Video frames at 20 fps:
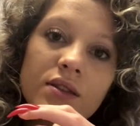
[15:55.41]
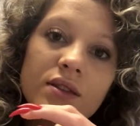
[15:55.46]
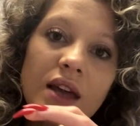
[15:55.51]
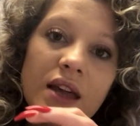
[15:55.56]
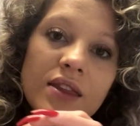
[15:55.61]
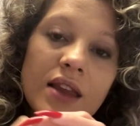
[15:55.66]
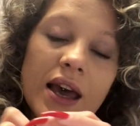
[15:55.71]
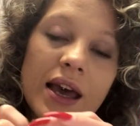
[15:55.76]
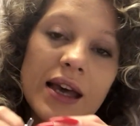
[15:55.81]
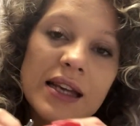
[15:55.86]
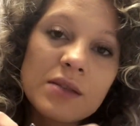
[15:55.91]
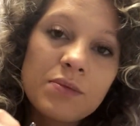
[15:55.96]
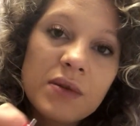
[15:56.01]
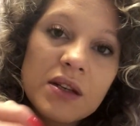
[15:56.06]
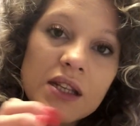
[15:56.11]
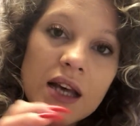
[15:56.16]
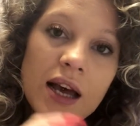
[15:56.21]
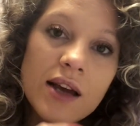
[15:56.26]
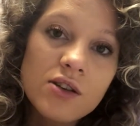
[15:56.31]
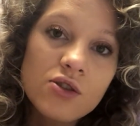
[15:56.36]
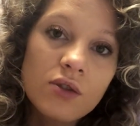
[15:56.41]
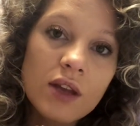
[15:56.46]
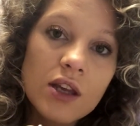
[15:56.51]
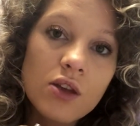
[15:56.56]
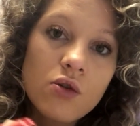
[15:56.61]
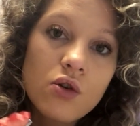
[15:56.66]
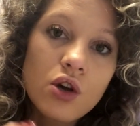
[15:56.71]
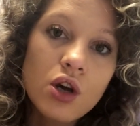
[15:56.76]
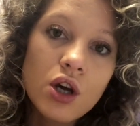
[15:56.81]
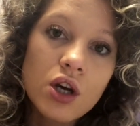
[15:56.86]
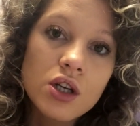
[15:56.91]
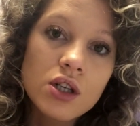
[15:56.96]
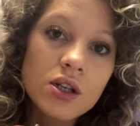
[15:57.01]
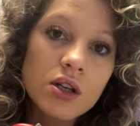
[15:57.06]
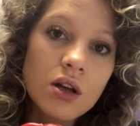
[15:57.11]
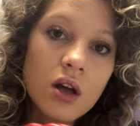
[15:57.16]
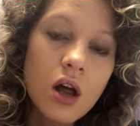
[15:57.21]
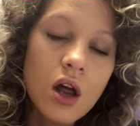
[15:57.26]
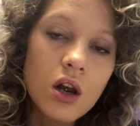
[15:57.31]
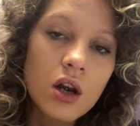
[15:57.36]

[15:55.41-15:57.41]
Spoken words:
then there is potential that you could